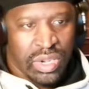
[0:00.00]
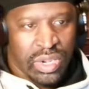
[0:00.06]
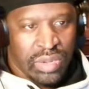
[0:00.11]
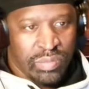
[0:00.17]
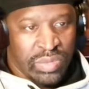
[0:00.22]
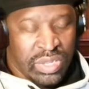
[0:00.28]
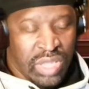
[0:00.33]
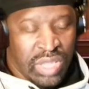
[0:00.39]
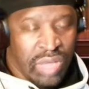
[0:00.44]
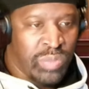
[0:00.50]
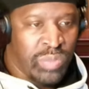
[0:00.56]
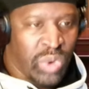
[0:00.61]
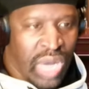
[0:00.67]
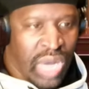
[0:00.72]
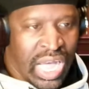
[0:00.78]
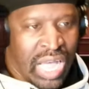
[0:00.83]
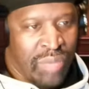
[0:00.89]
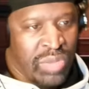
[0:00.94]
Because
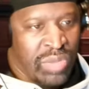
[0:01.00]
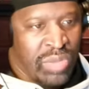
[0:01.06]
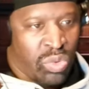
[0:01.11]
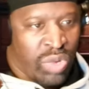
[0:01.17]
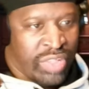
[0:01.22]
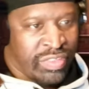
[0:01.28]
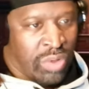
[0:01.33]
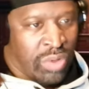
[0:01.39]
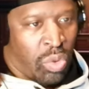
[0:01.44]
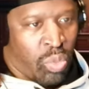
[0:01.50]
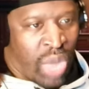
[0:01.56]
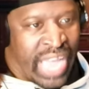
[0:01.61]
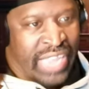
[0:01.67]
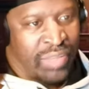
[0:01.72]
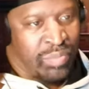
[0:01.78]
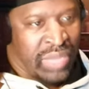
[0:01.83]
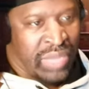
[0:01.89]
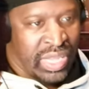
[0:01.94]
Muhammad was a
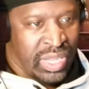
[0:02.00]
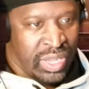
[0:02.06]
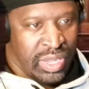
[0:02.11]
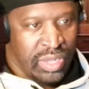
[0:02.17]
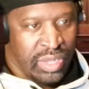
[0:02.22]
white man.